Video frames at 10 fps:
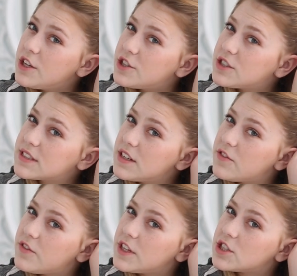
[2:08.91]
you're just going
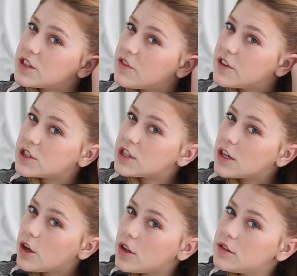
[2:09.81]
to finish the
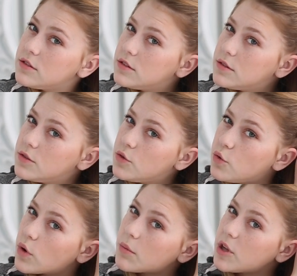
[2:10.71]
fishtail
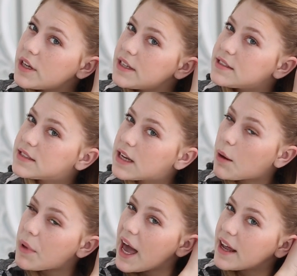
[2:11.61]
normally and
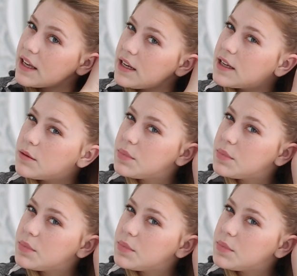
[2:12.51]
stop adding in